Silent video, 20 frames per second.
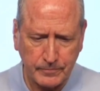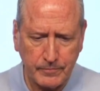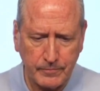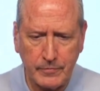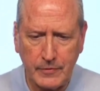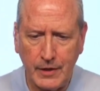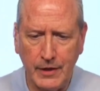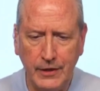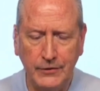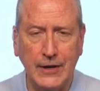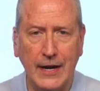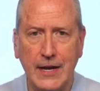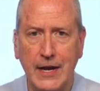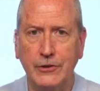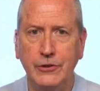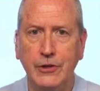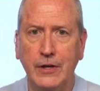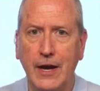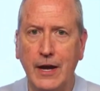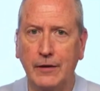is
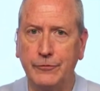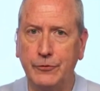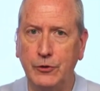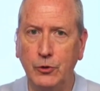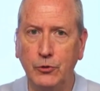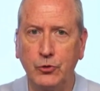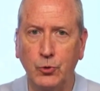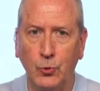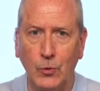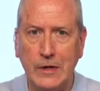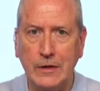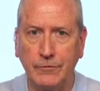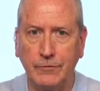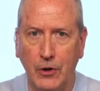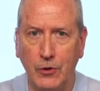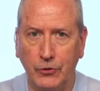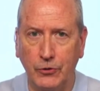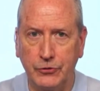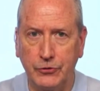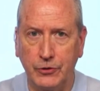you got a few swing
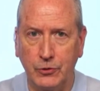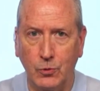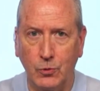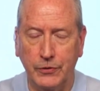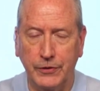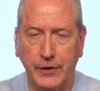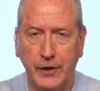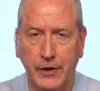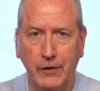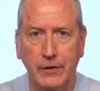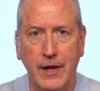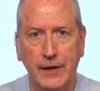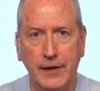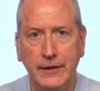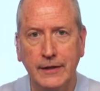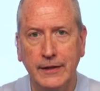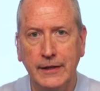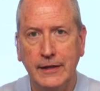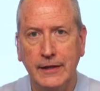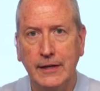voters in North Carolina,
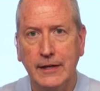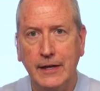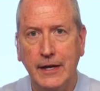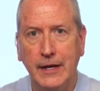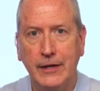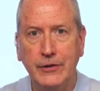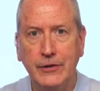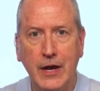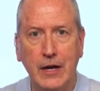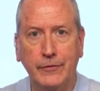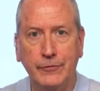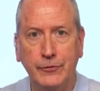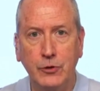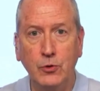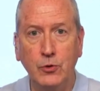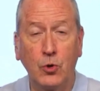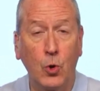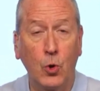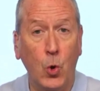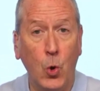and you got a few
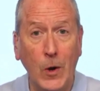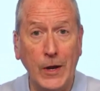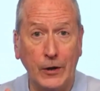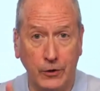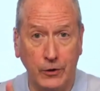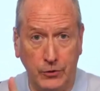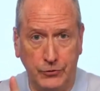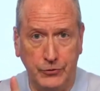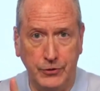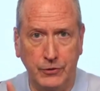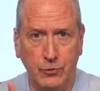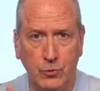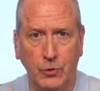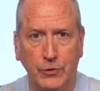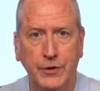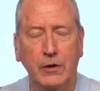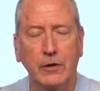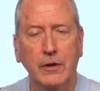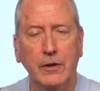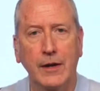quitters in North
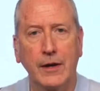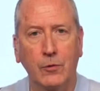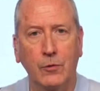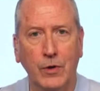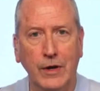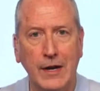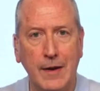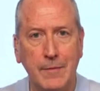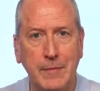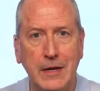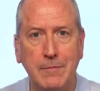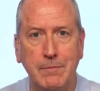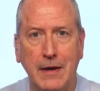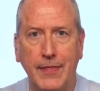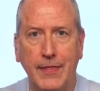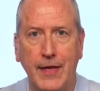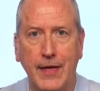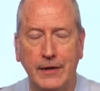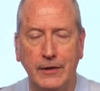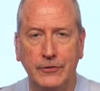Carolina. What I mean by
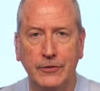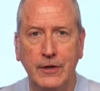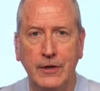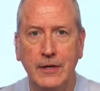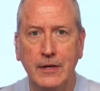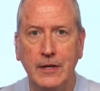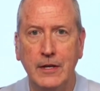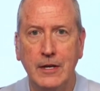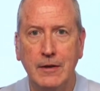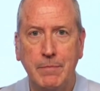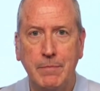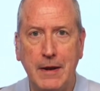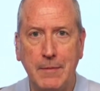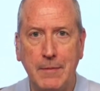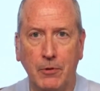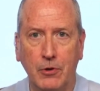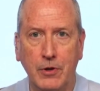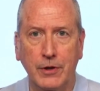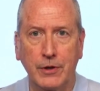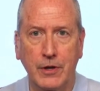that is people are
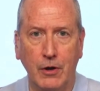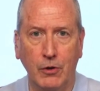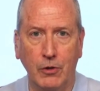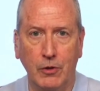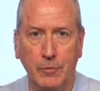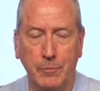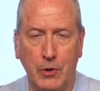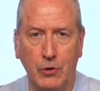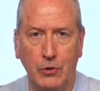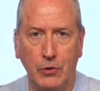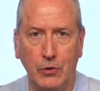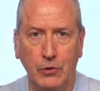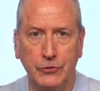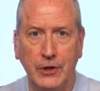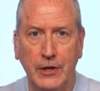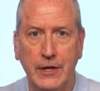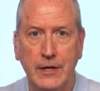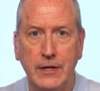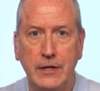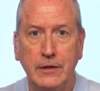going to go to the polls
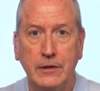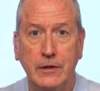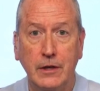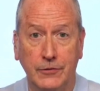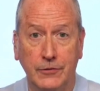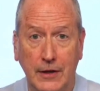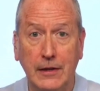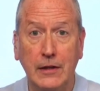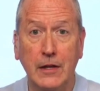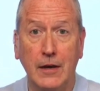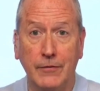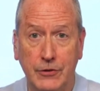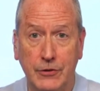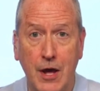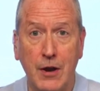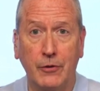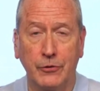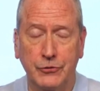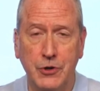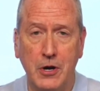because they love
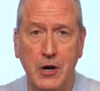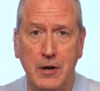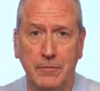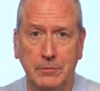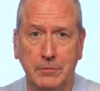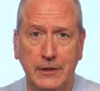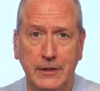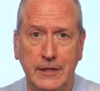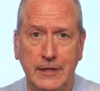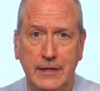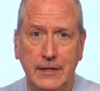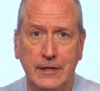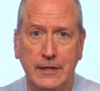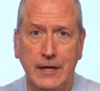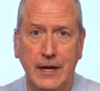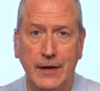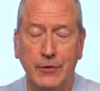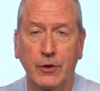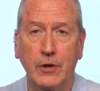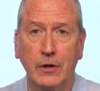Donald Trump,
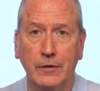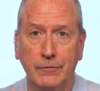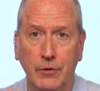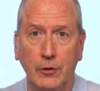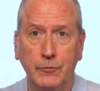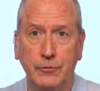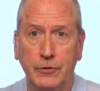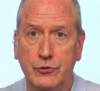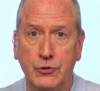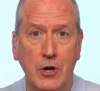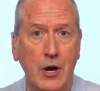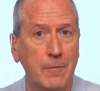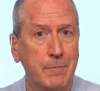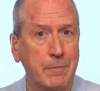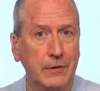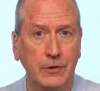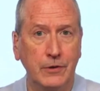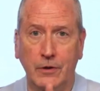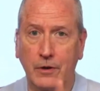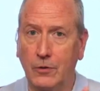and they're going to vote for Trump,
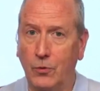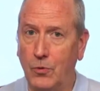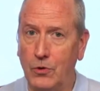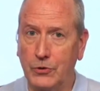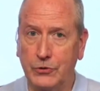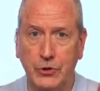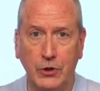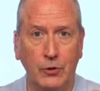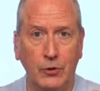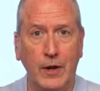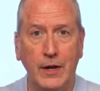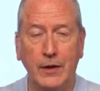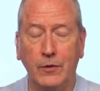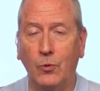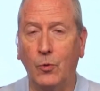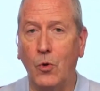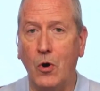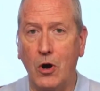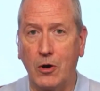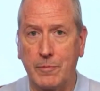and they're going to turn around and
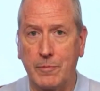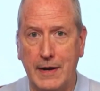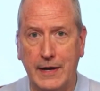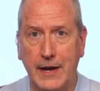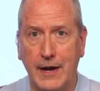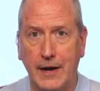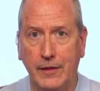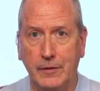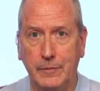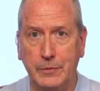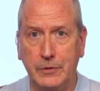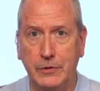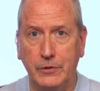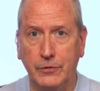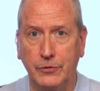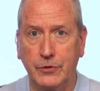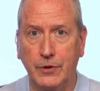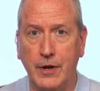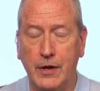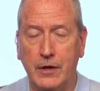walk back out of the
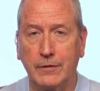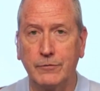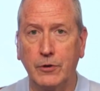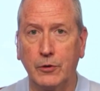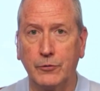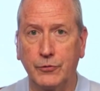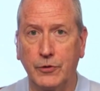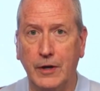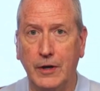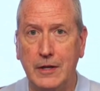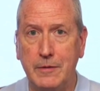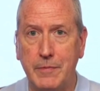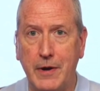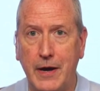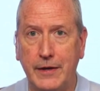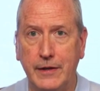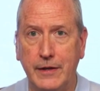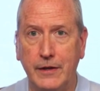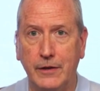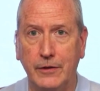booth. They're not going to vote for
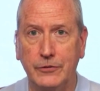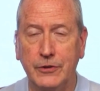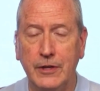anybody else.